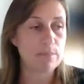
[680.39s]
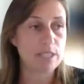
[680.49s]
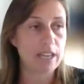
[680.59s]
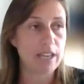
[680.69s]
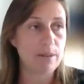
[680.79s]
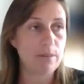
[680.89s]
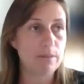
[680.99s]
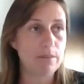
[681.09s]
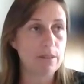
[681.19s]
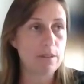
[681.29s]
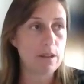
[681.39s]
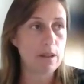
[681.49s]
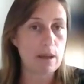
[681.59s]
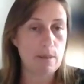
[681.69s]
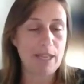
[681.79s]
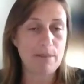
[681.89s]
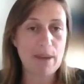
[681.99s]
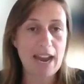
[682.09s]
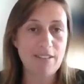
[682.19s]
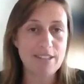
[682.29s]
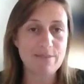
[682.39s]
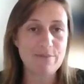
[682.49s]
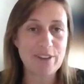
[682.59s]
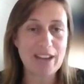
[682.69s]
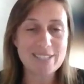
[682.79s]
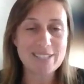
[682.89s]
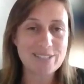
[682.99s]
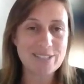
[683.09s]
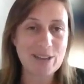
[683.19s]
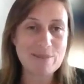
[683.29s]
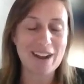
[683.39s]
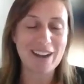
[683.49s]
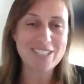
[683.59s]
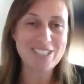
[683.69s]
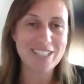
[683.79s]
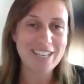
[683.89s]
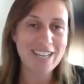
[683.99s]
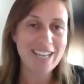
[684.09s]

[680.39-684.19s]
So, I mean, parents invest so much